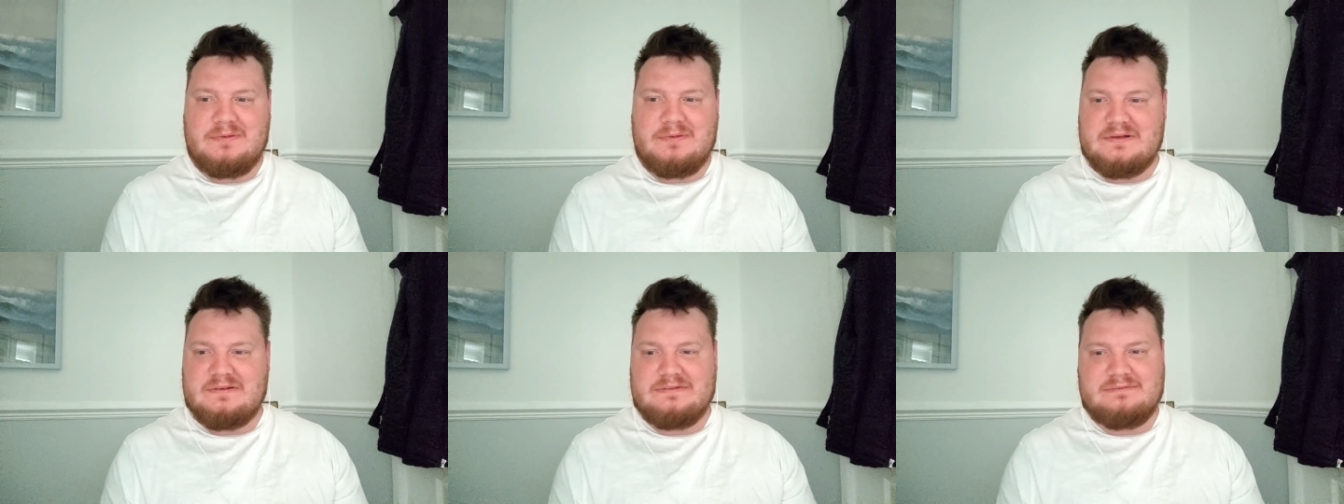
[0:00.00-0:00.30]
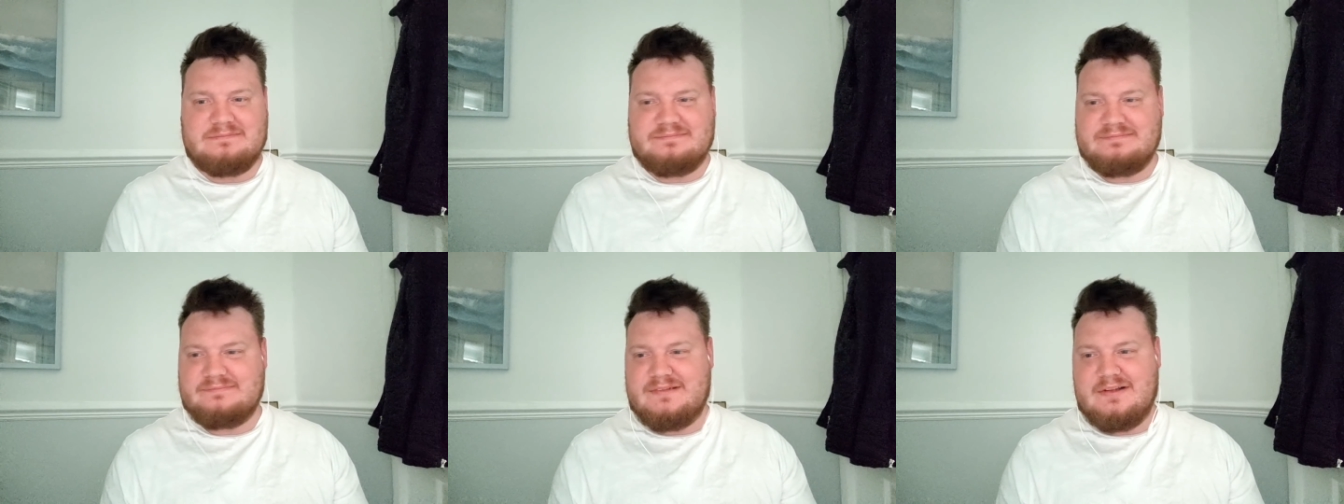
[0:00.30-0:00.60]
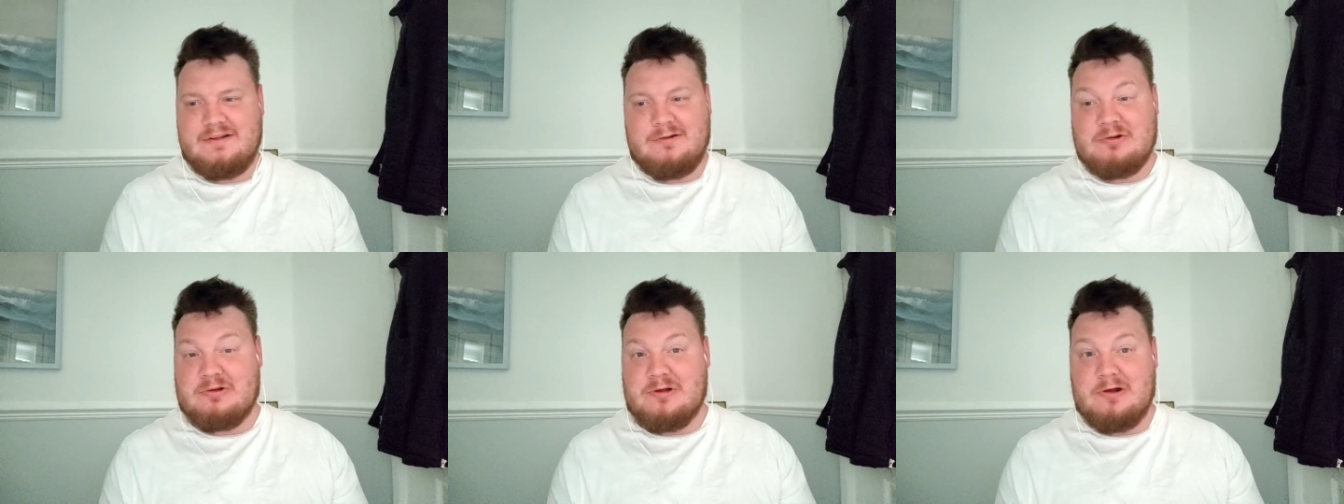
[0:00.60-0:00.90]
But
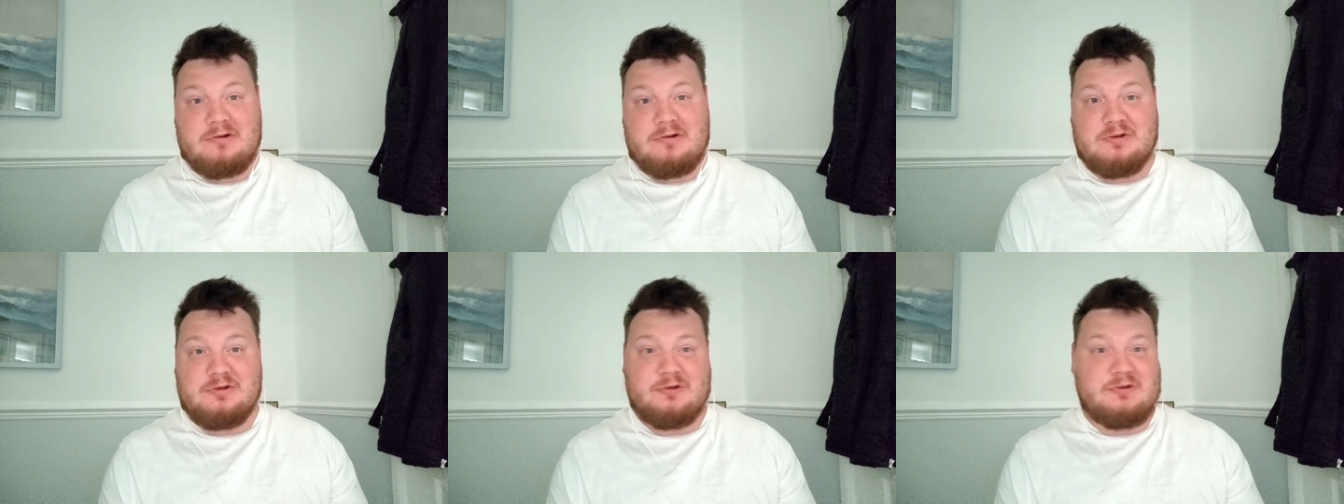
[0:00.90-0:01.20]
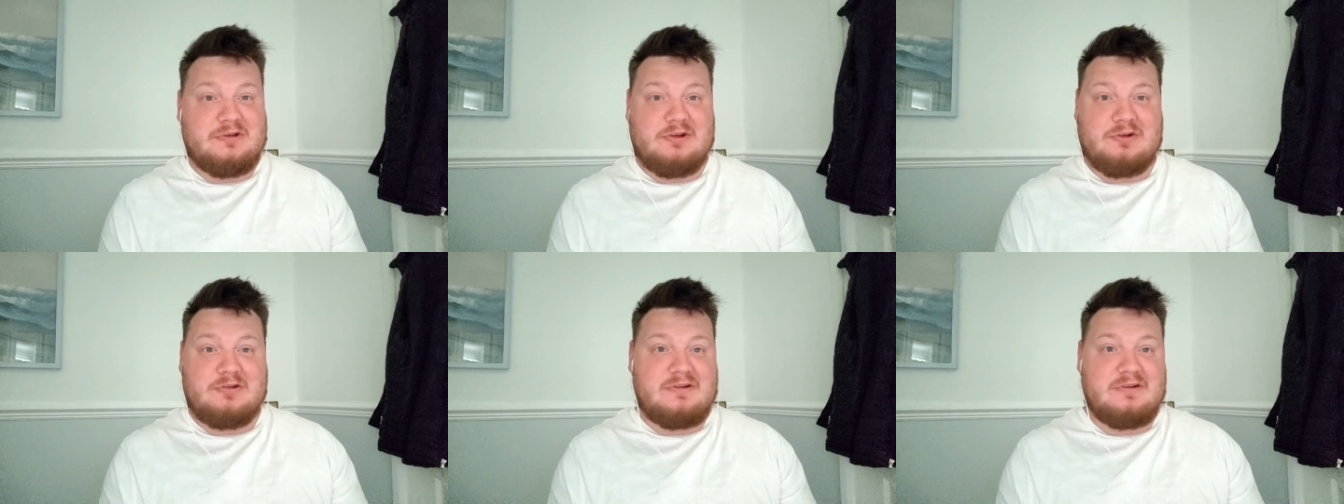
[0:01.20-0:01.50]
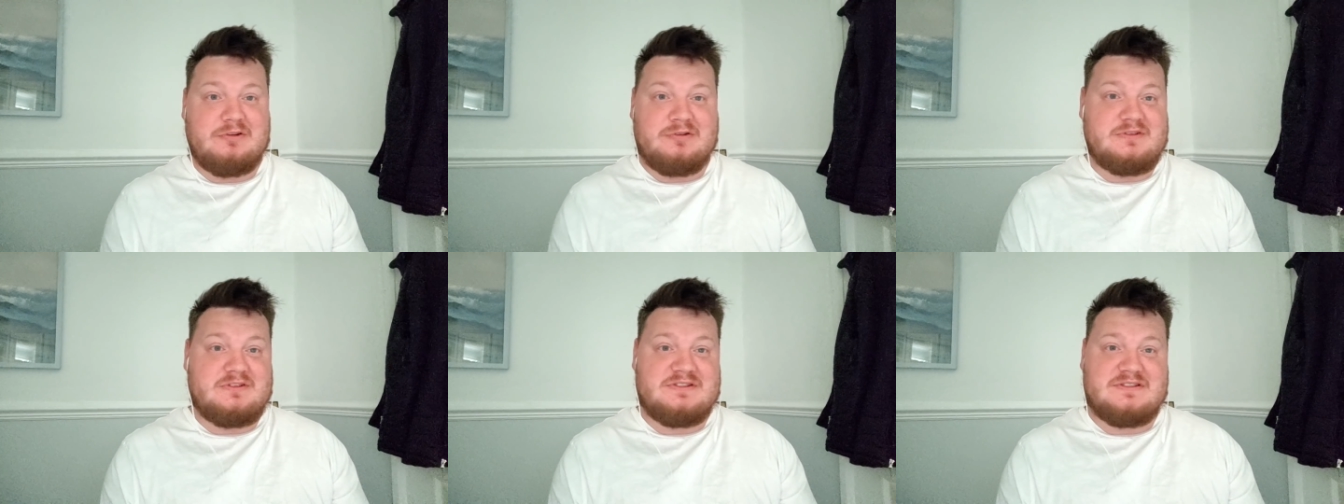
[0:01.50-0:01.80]
look, I can under,
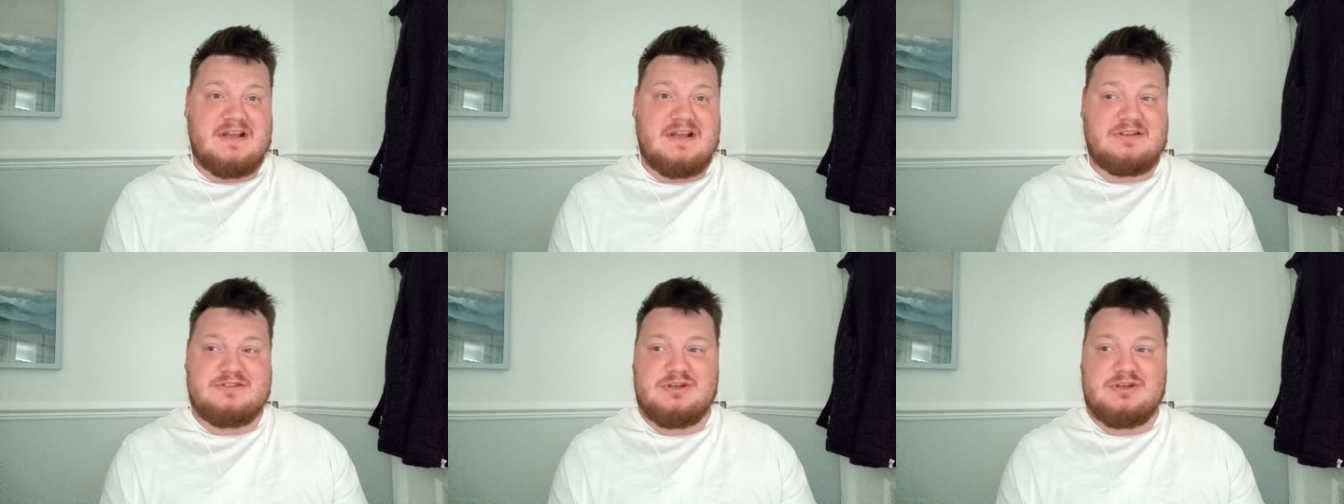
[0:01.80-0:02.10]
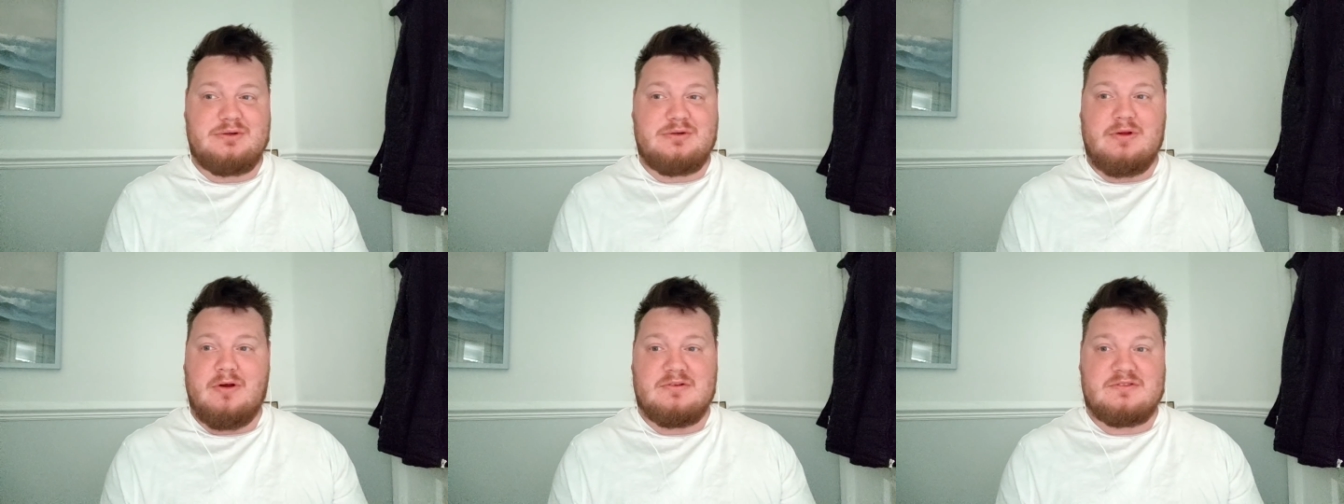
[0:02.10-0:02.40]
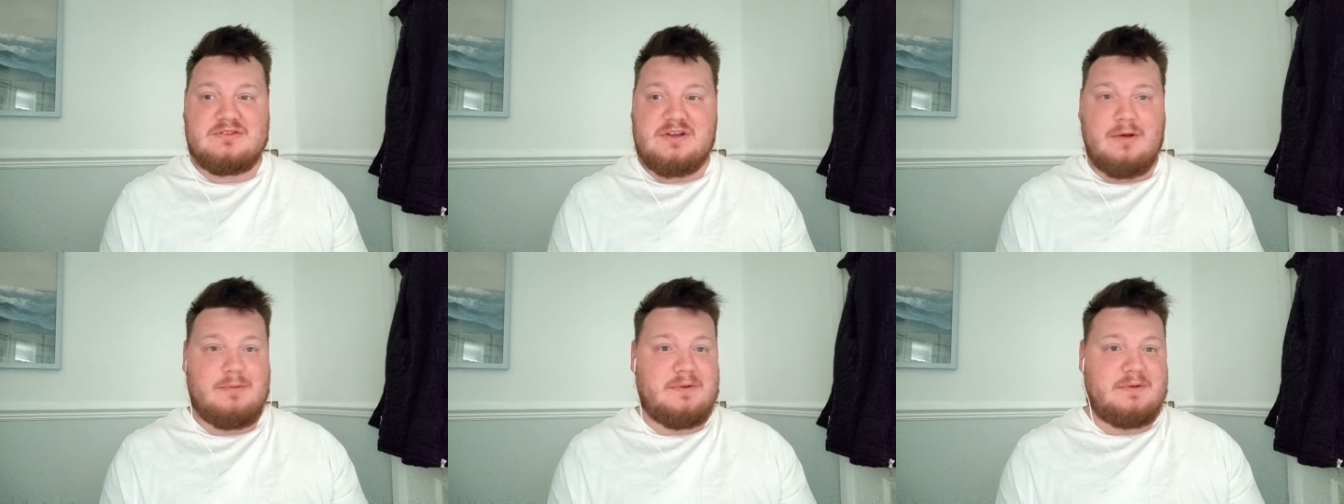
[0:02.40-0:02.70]
understand you
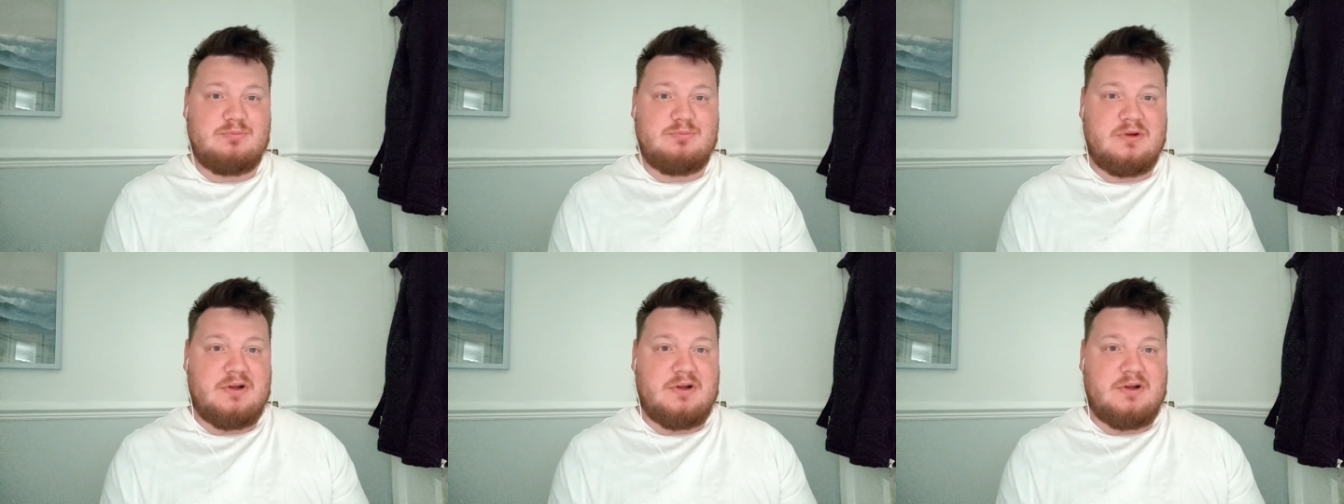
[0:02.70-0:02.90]
guys going,